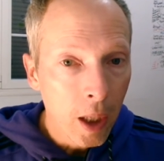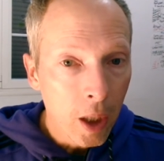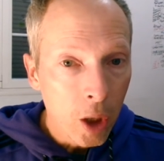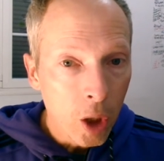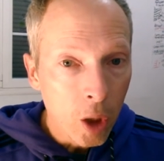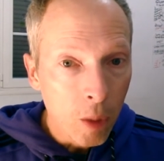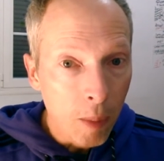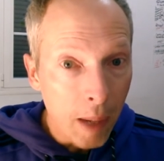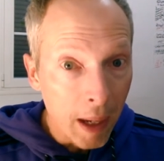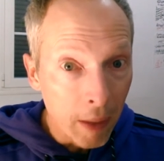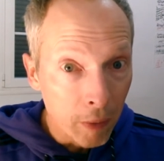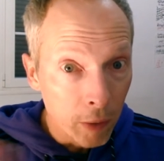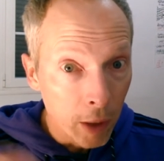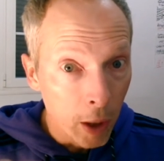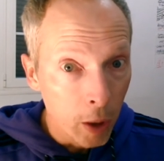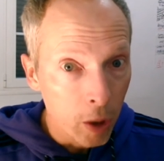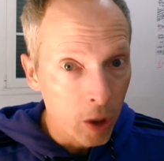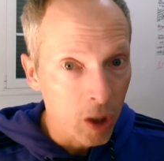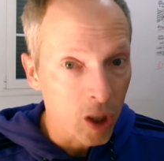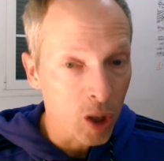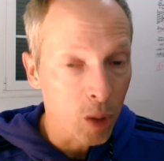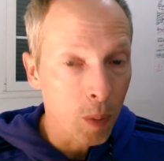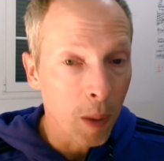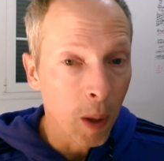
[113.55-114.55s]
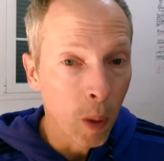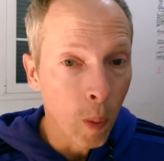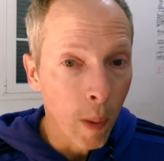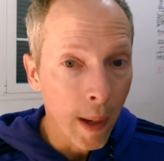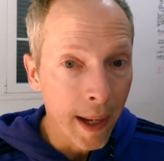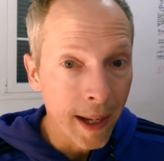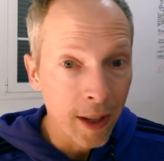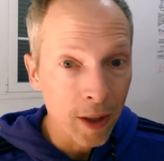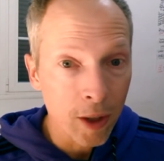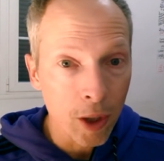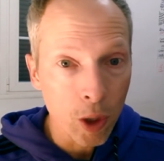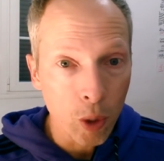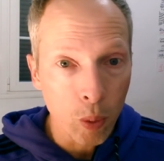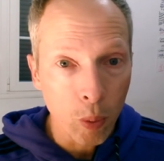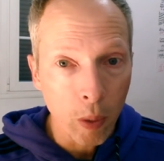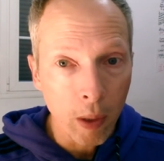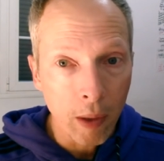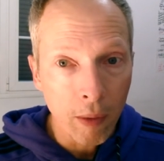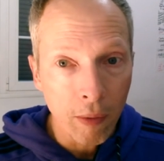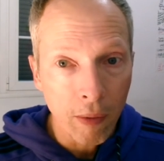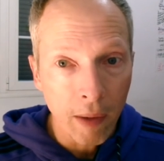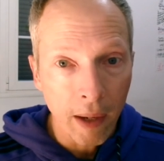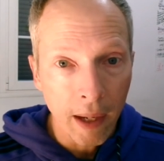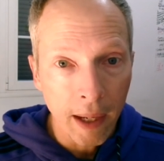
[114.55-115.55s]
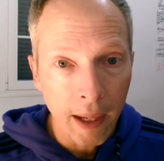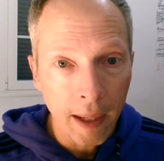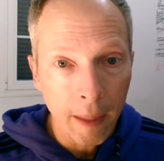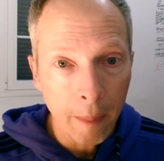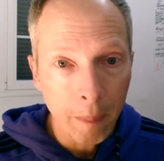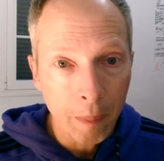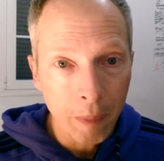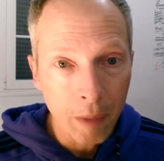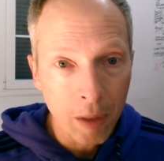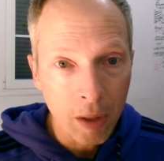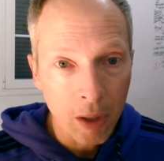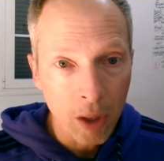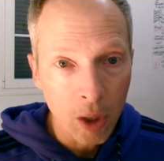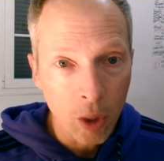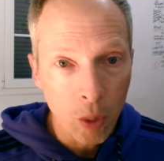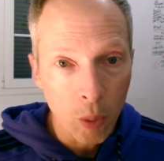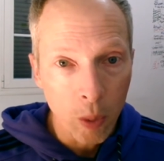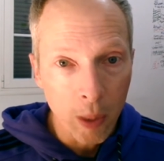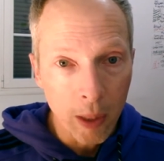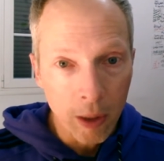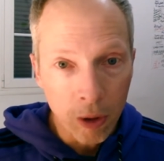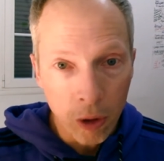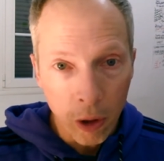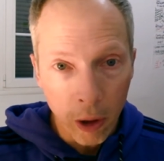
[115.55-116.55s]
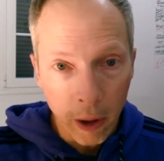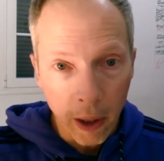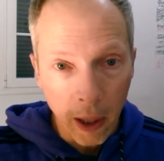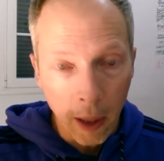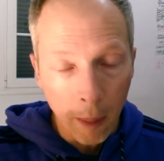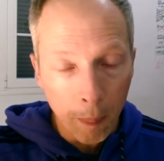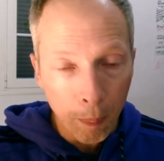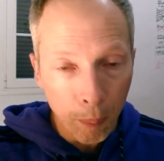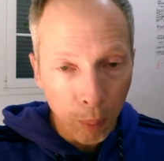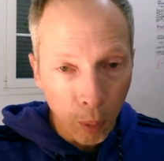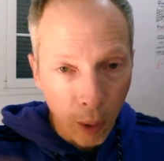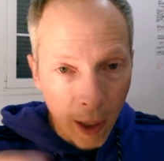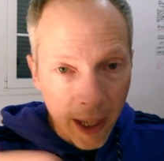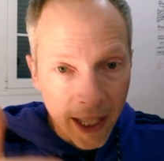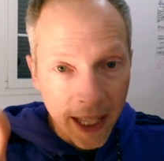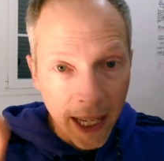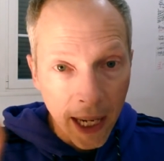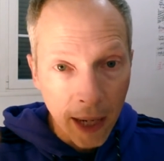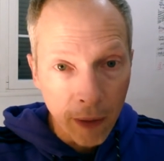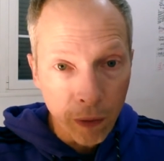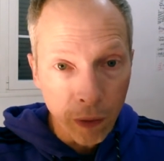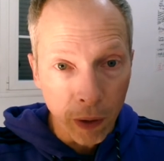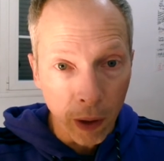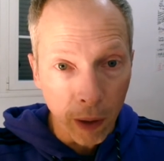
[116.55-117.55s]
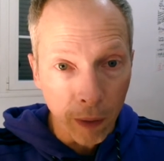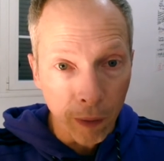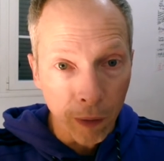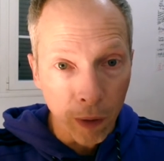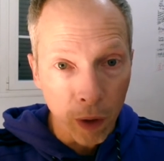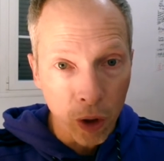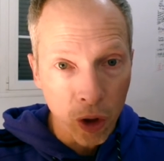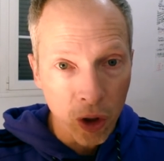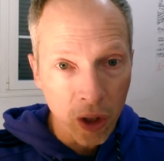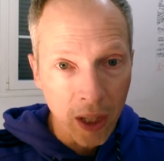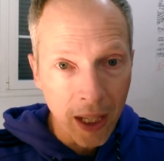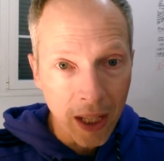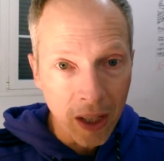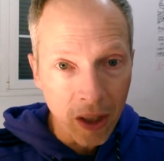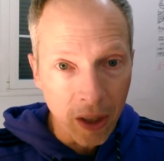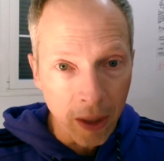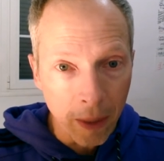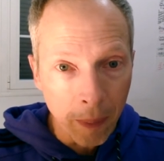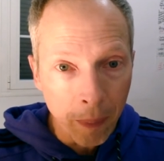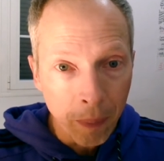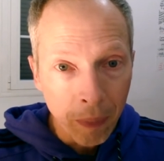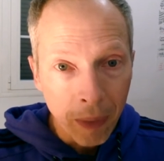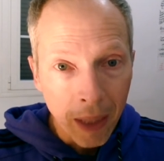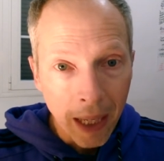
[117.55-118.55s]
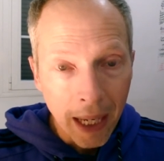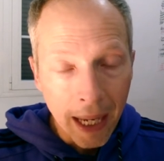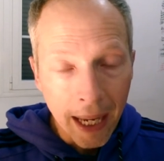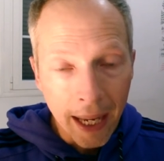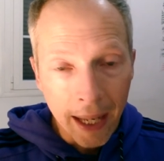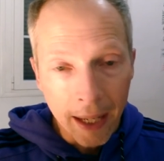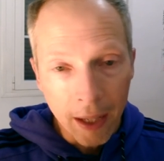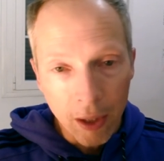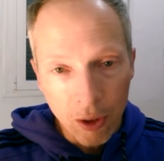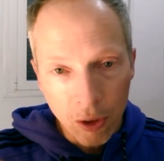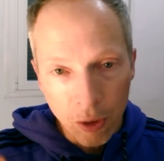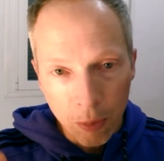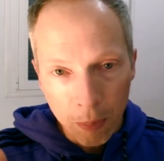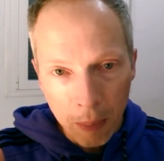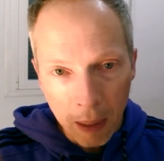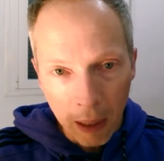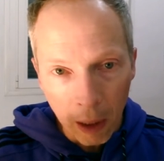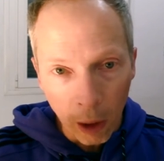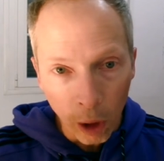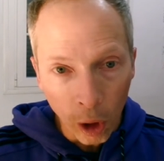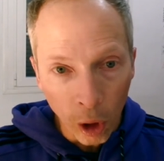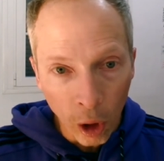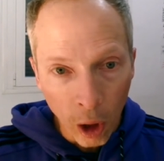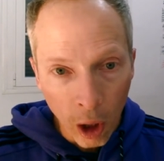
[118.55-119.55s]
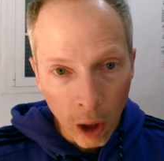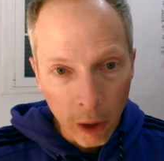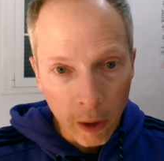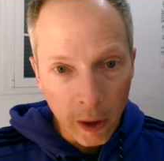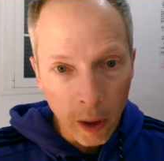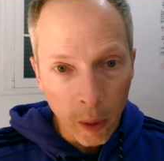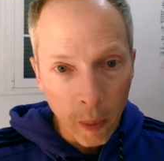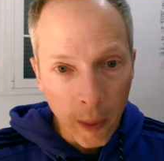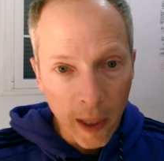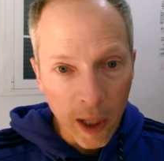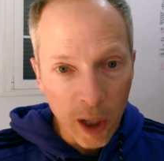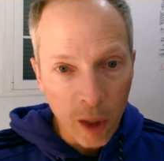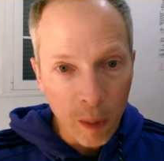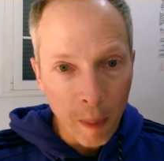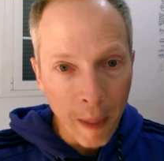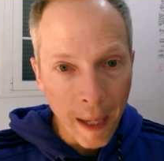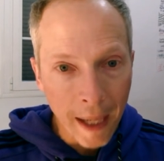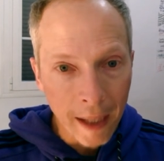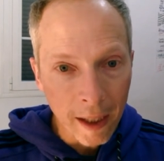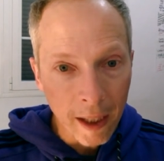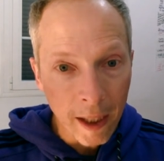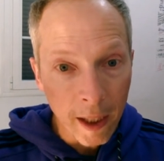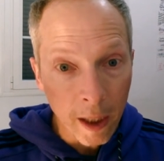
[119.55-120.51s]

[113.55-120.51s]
You may have noticed it's been a while since we've um, since we took our break after our first season, and it's been longer than we expected.